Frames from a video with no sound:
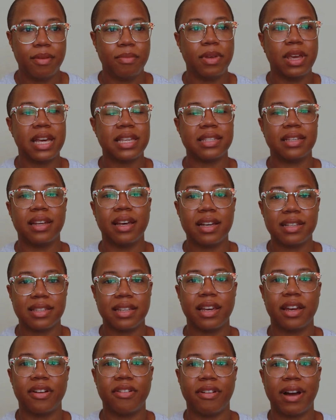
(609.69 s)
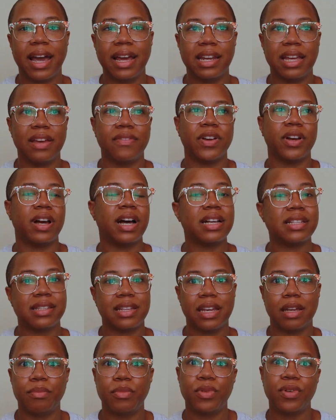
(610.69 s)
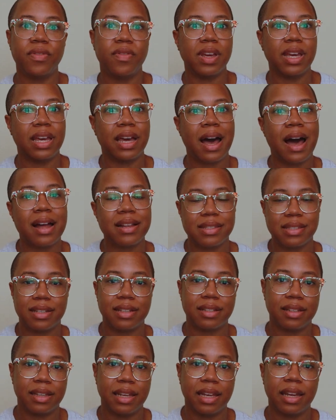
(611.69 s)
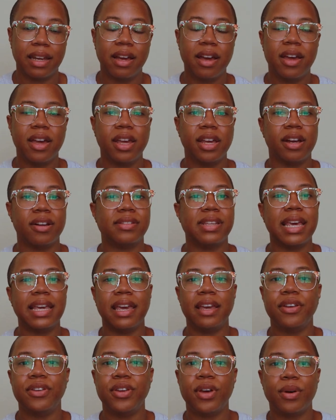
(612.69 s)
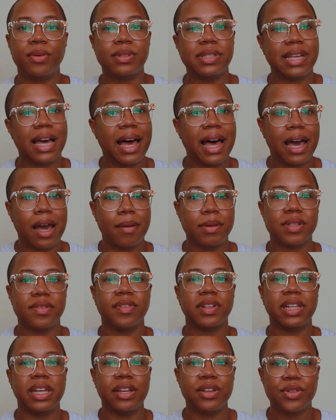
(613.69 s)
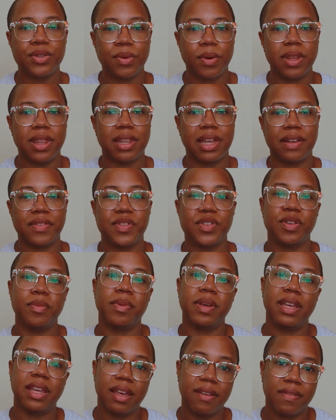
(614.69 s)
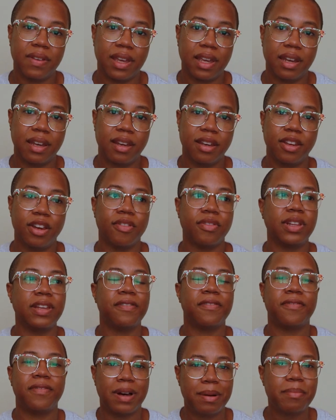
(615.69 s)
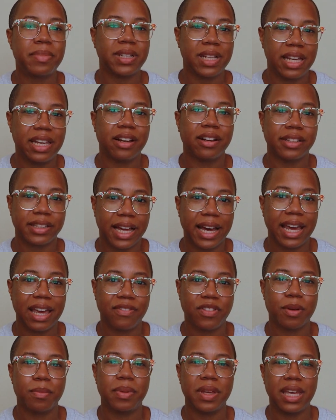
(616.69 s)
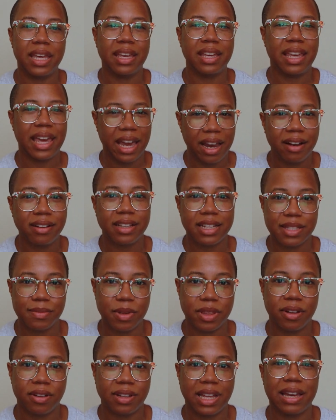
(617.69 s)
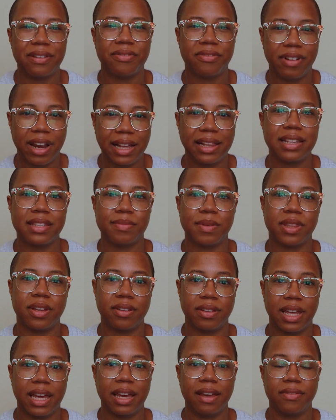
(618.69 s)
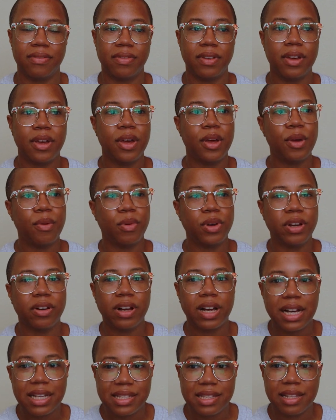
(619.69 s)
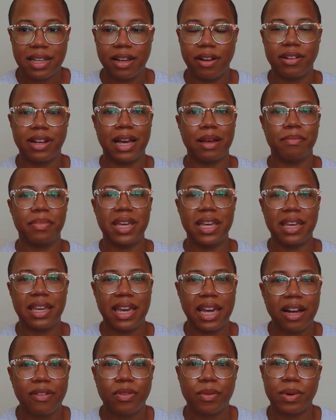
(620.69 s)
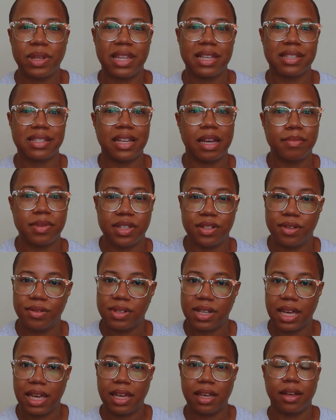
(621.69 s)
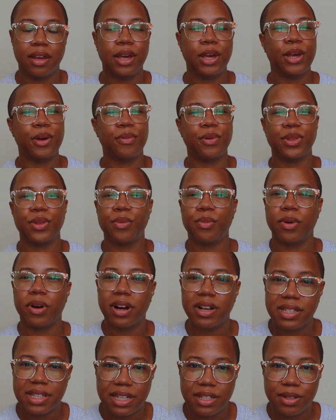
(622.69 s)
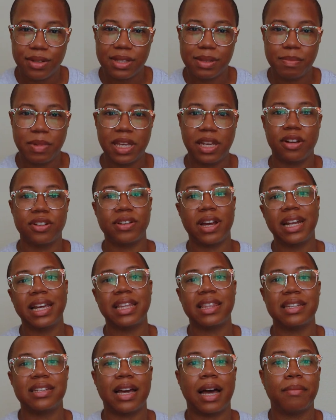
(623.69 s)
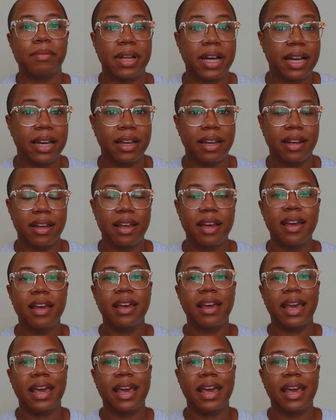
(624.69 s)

Because in hustling and grinding, if you're hustling and moving constantly, you're taking no time to really enjoy the life that you've been given. You're really fumbling your life. You're being careless with your life, reckless with your life. When you're hustling, you're not being careful with the steps that you take, with the words that you speak. You're trying to get the job done.